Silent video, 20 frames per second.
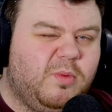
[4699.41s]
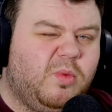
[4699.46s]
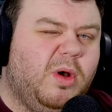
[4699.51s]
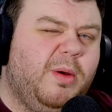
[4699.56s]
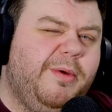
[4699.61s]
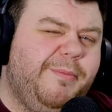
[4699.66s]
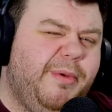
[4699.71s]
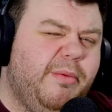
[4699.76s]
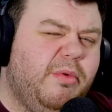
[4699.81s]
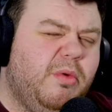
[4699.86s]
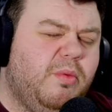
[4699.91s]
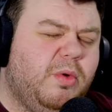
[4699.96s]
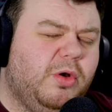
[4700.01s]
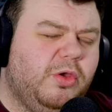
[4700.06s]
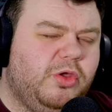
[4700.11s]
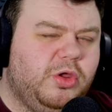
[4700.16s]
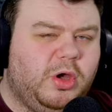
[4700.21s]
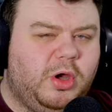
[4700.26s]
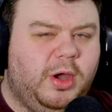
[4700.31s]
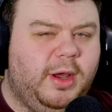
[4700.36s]
Why would people
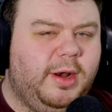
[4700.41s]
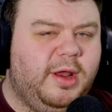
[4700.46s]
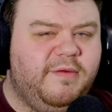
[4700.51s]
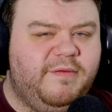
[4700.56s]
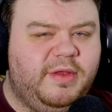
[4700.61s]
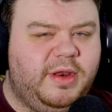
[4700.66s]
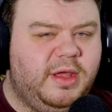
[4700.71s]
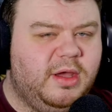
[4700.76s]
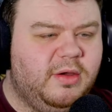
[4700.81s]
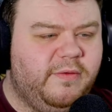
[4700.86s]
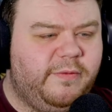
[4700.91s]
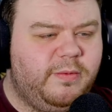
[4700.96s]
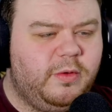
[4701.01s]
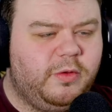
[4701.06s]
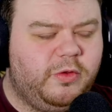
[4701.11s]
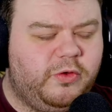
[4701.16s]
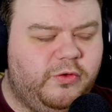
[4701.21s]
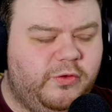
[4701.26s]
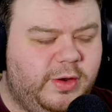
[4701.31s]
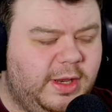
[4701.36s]
watch a highlight video from your
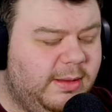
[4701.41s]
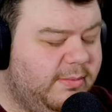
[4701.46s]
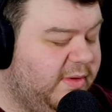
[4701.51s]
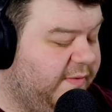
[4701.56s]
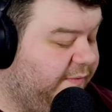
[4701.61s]
stream